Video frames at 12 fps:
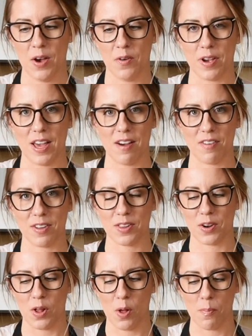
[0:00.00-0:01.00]
we have our
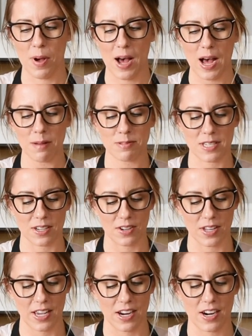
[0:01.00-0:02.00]
little
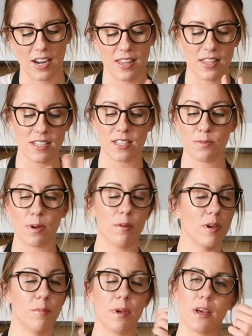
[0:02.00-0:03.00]
popsicle here, and this is probably
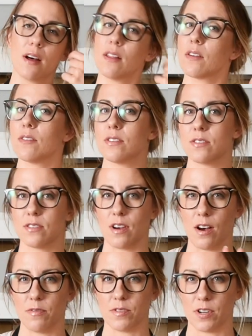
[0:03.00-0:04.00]
going to be a little
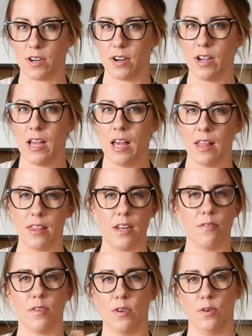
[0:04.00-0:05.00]
softer than
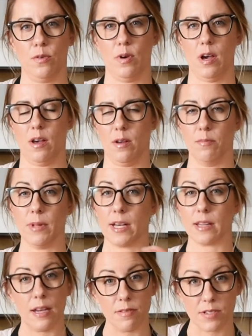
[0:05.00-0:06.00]
if you
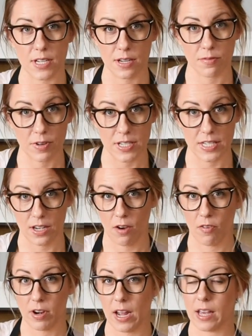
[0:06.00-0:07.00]
like left it freezing
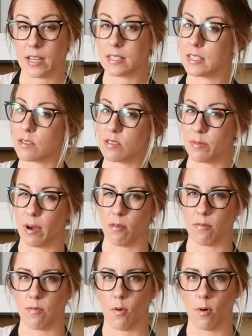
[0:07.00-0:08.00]
overnight, because this was
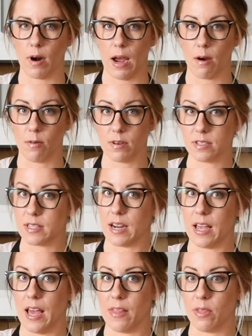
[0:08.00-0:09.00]
about 4 hours that
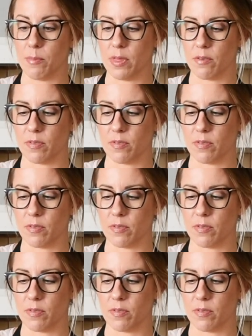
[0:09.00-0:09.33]
I had them in the